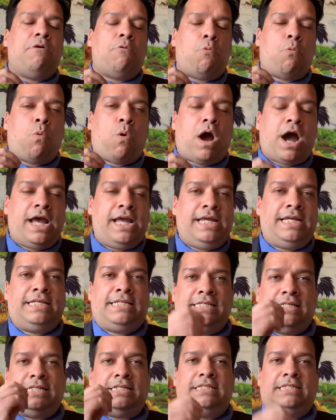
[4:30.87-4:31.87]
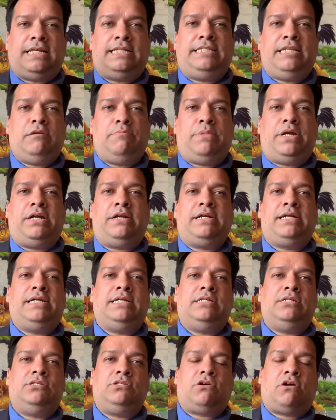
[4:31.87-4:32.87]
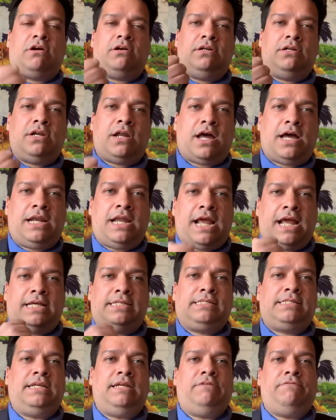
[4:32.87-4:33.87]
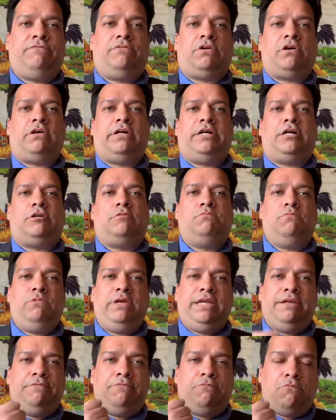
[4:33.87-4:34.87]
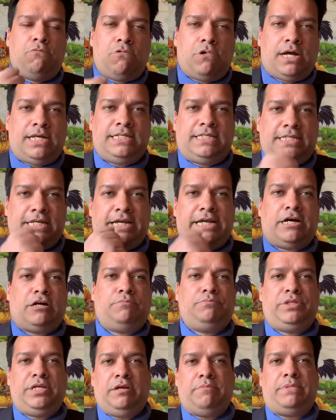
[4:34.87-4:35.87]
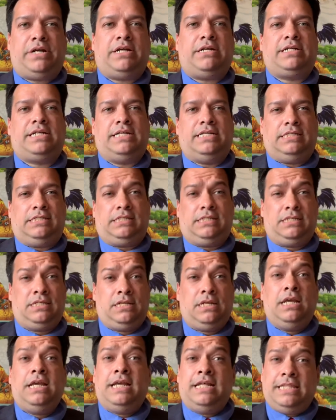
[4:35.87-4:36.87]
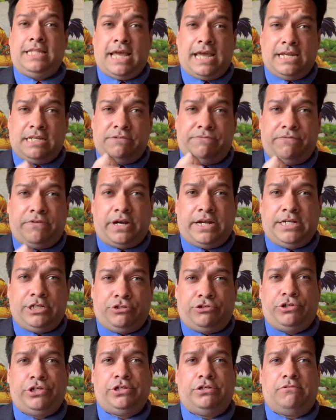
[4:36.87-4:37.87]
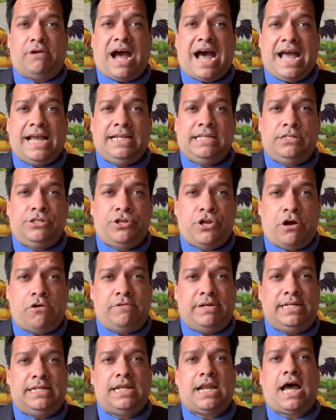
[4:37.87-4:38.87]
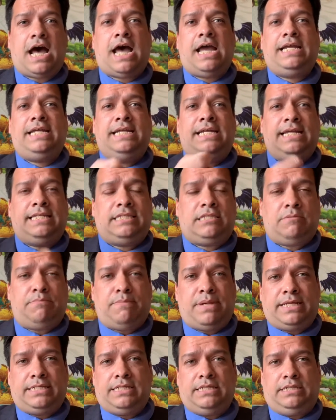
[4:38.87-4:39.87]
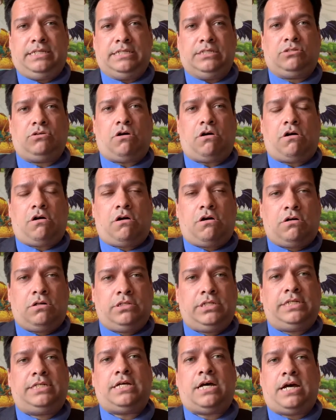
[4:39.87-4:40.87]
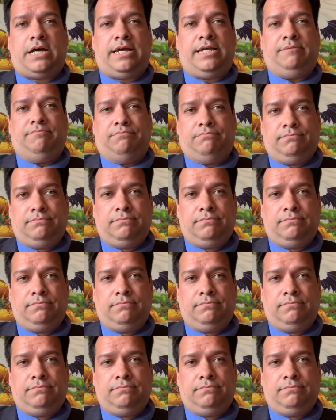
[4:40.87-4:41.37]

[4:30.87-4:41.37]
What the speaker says: why is it that the Americans are not asking for our help? We want to help the Americans. That is very true. I know it. I get the messages all the time.